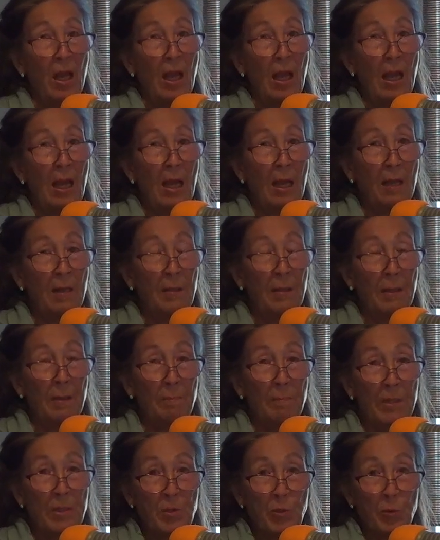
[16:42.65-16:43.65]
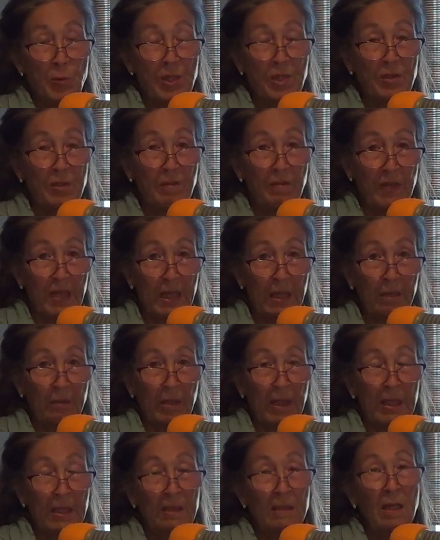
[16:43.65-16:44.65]
and Mysteries of
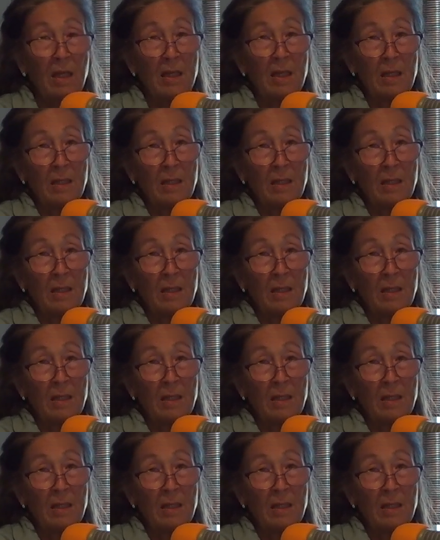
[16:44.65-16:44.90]
Healing,